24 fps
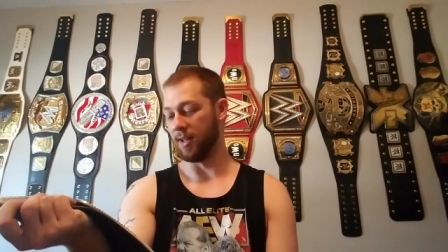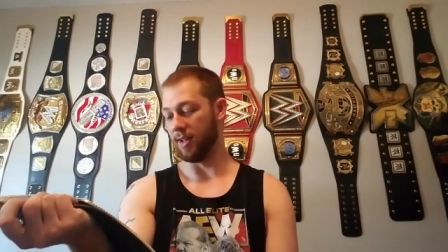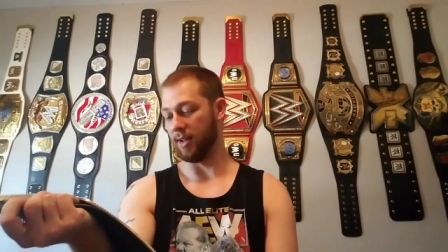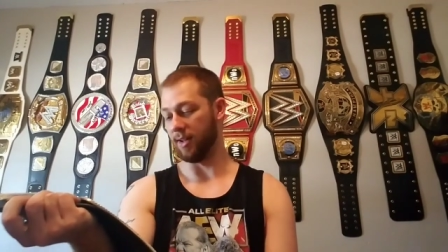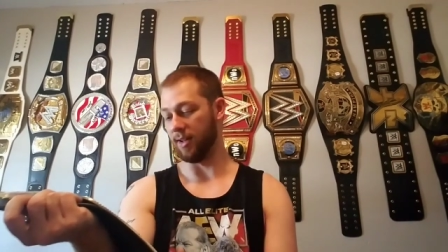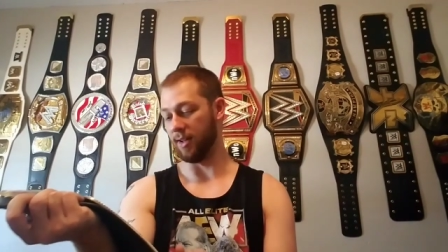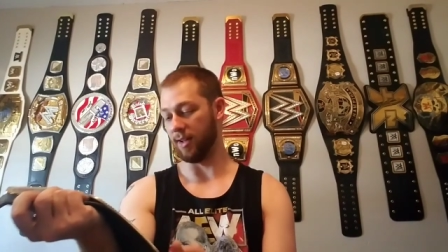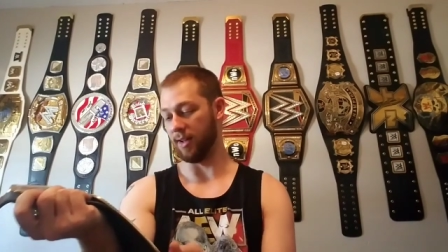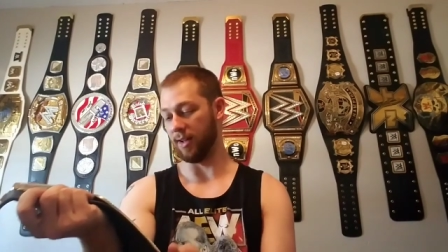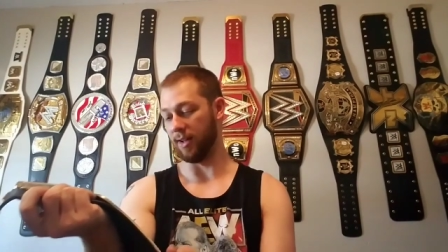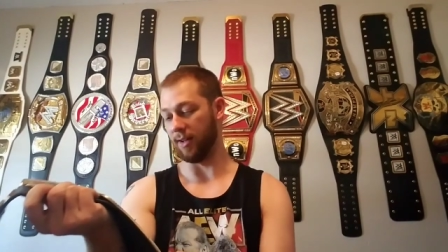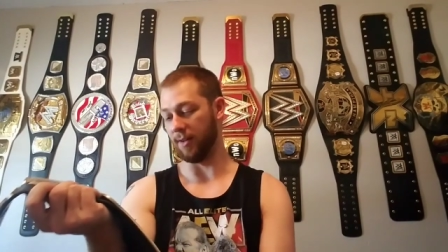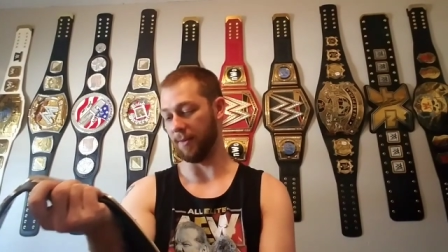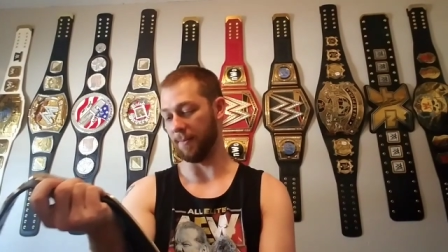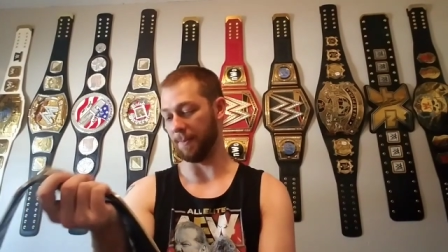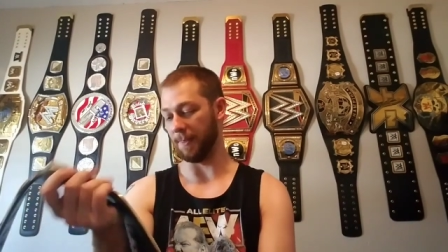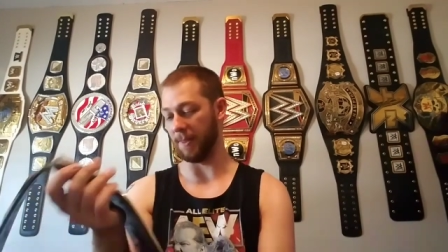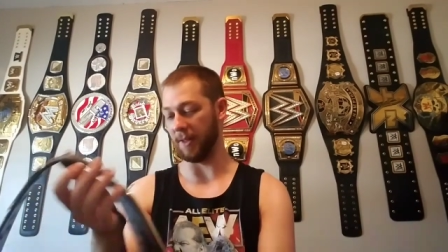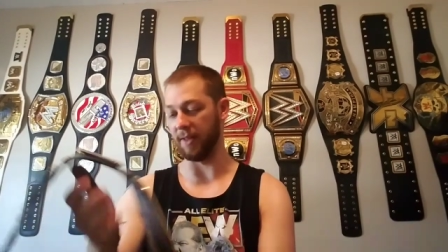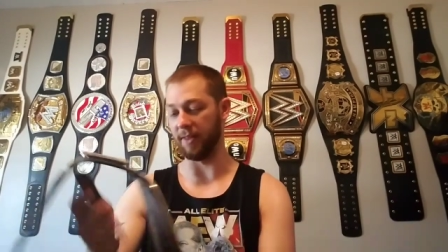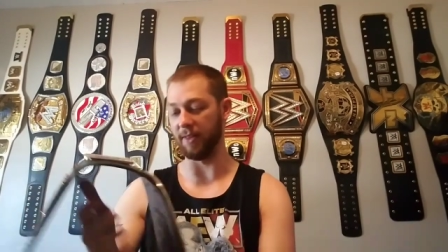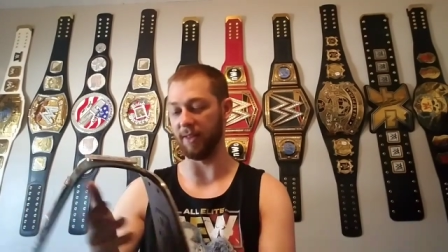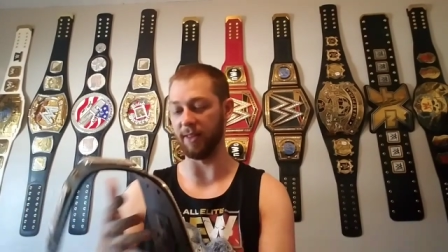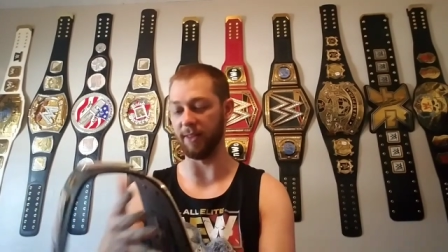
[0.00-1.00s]
uh,
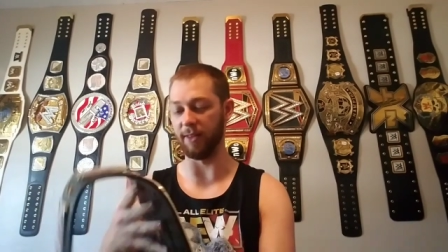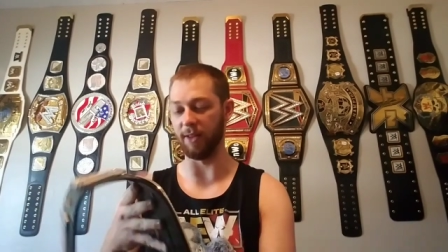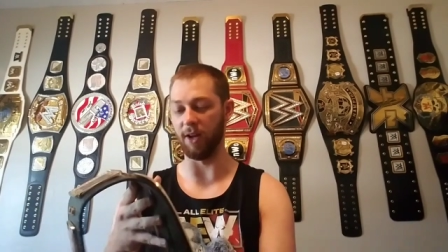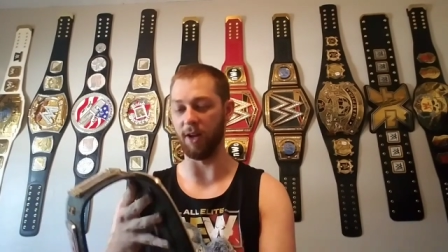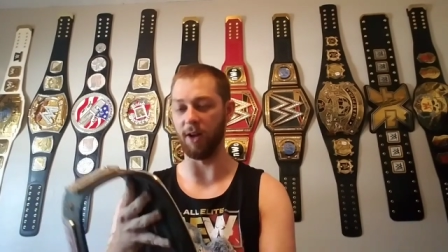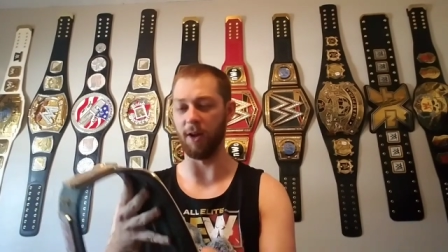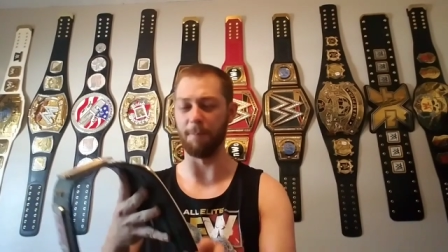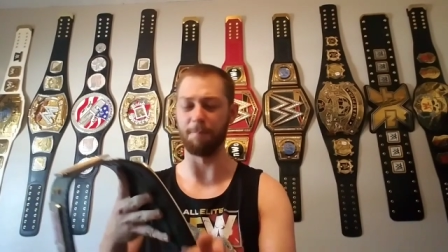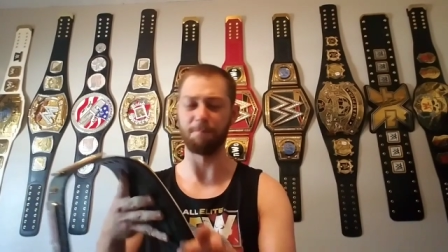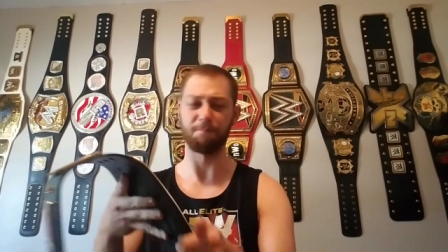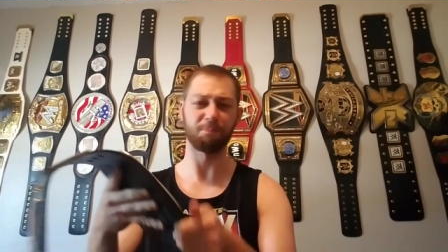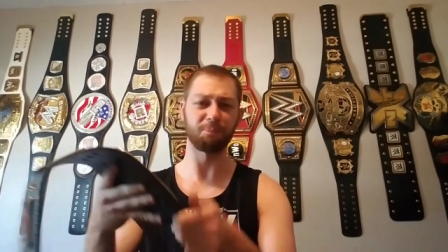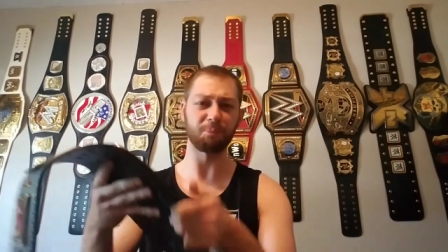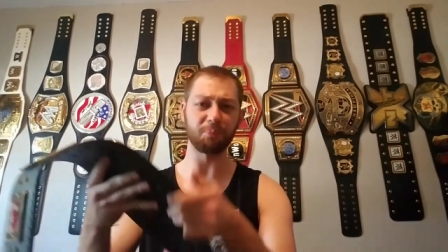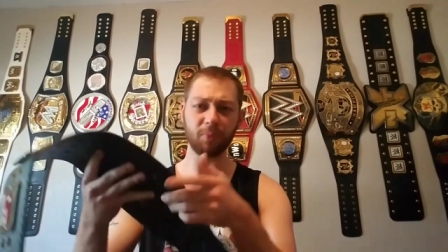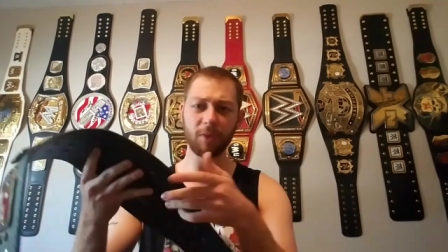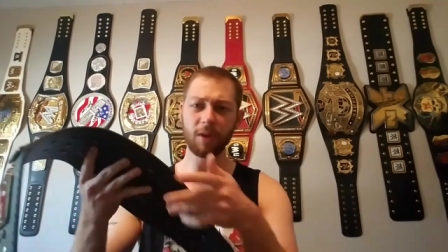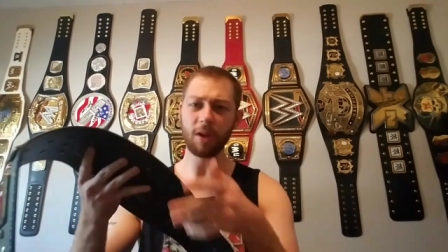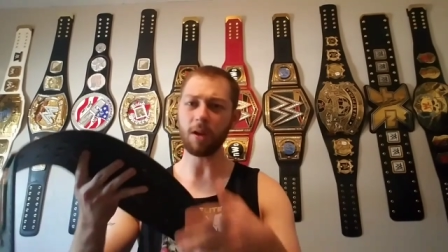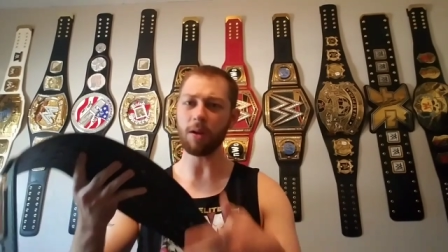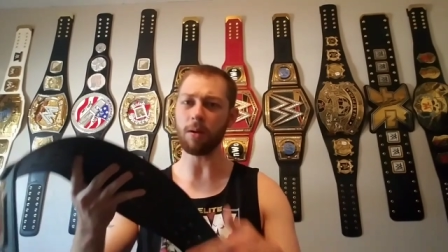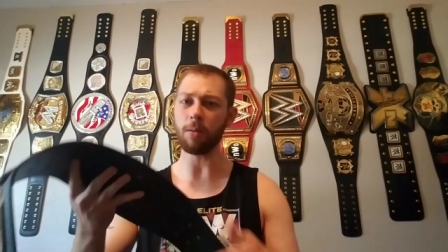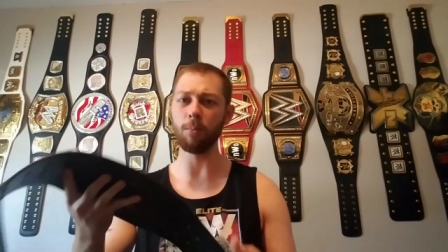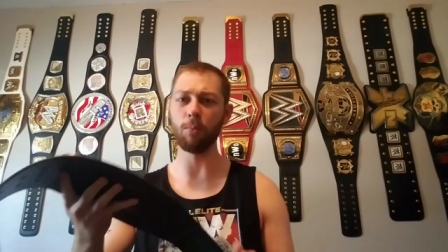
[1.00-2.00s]
and then uh,
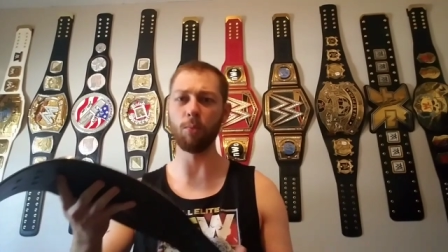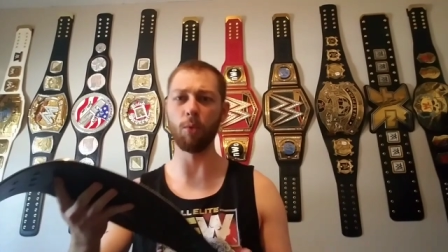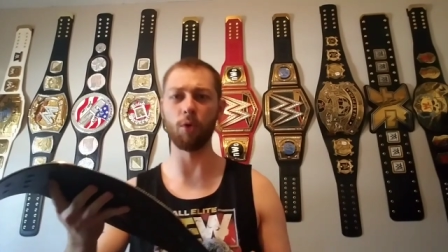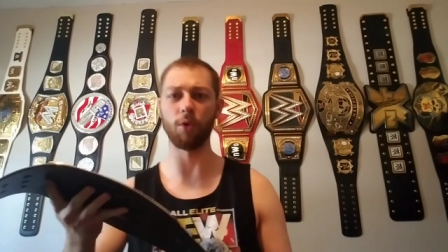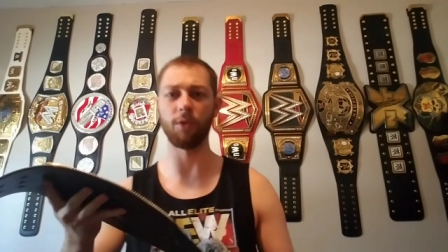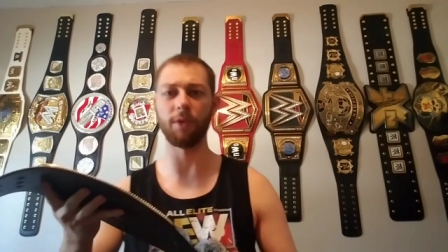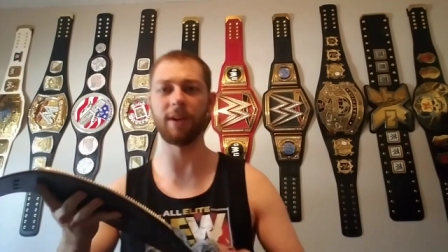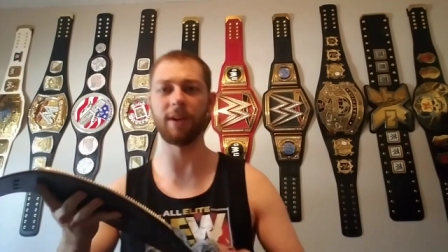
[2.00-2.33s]
more